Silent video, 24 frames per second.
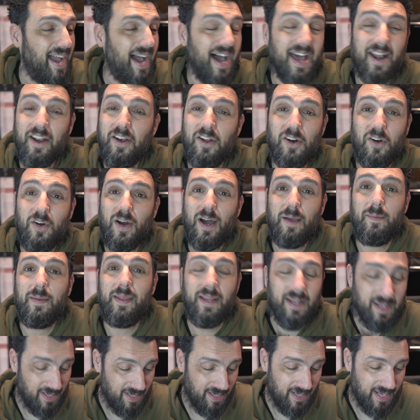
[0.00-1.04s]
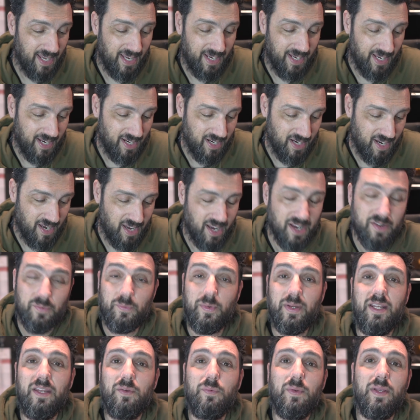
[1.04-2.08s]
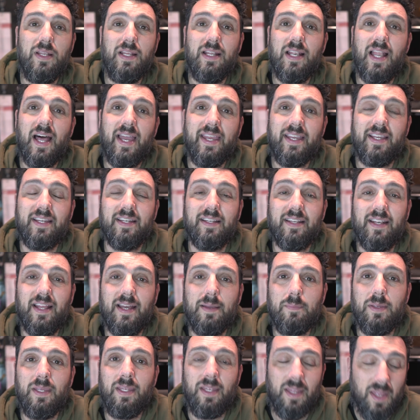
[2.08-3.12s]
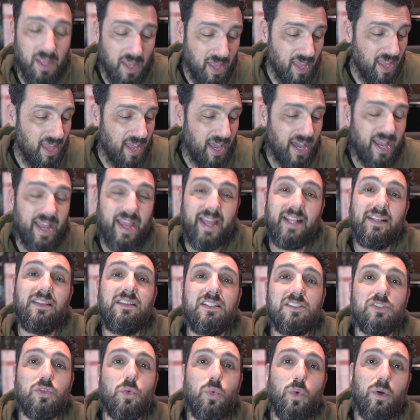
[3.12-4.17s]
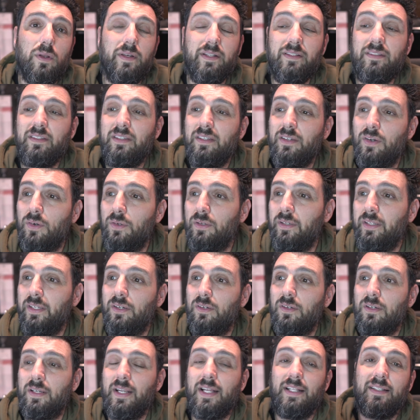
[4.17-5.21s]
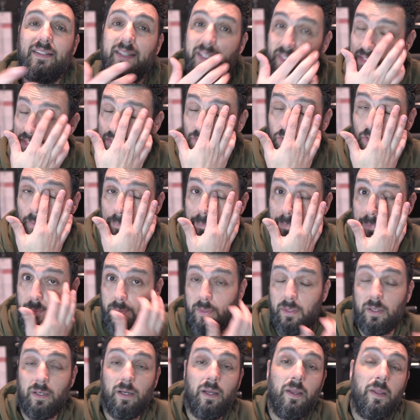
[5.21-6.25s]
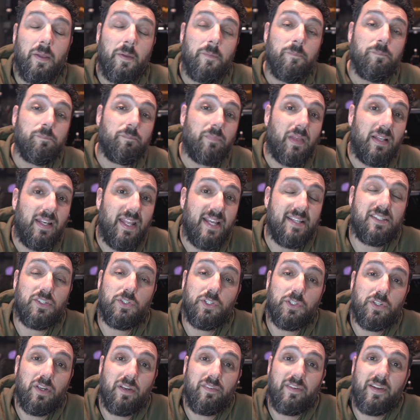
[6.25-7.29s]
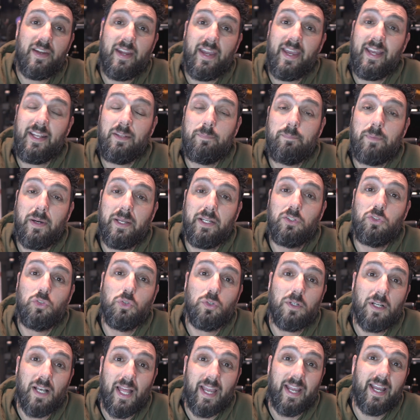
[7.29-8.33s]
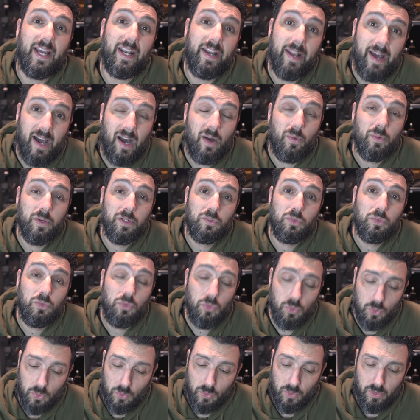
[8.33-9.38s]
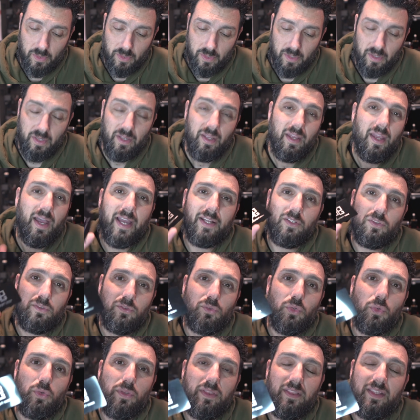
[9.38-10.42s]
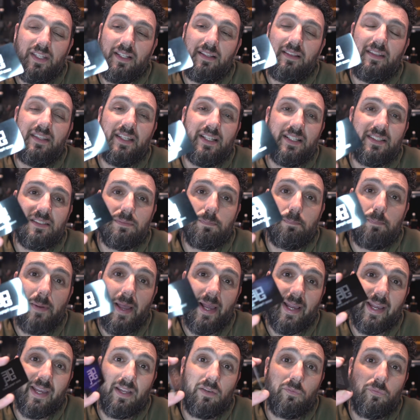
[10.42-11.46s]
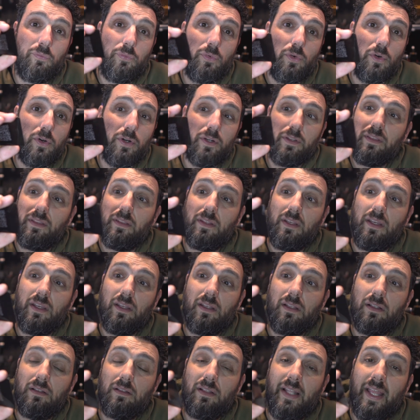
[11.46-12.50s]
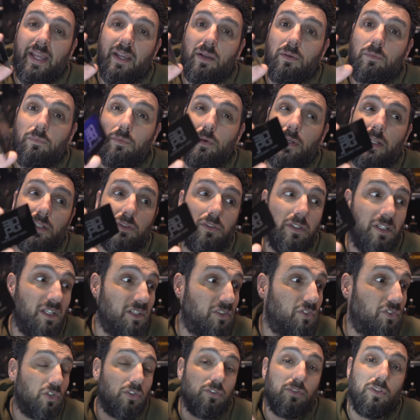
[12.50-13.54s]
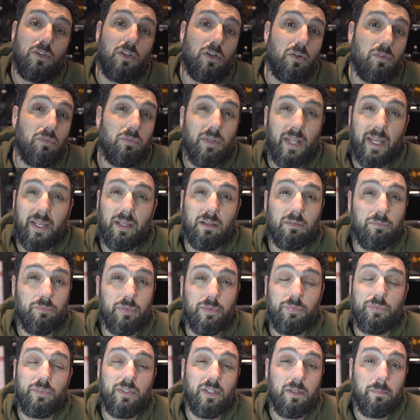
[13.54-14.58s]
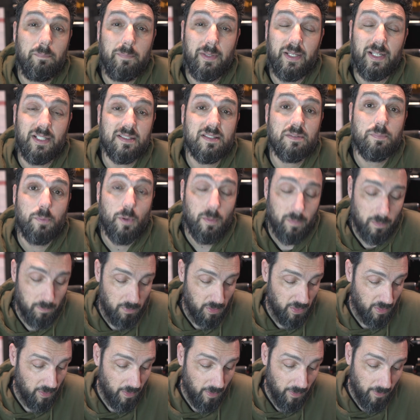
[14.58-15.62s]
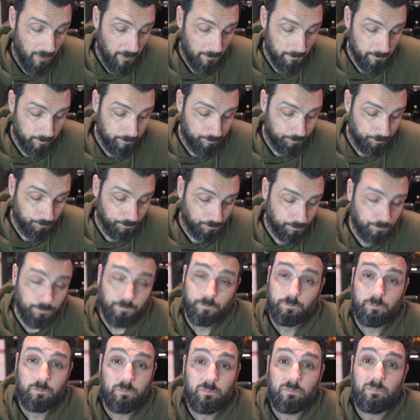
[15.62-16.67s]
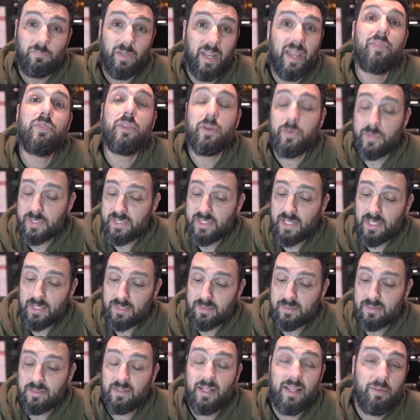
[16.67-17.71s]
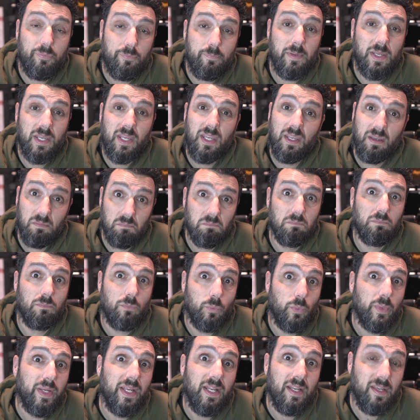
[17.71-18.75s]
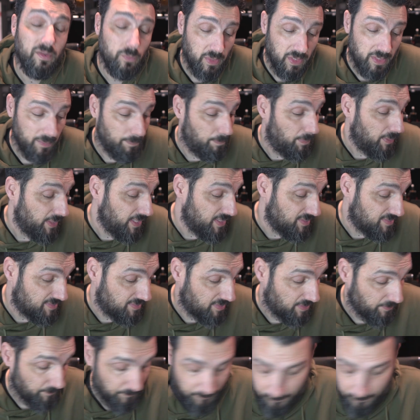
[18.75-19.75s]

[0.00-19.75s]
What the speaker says: I don't know. I mean, I really, really like it. I mean, I had this quality only on a desktop laser engraver head, but it took like an hour to do. I did this back and forth like in total of like 15 minutes probably. And the results left me really, really pleased.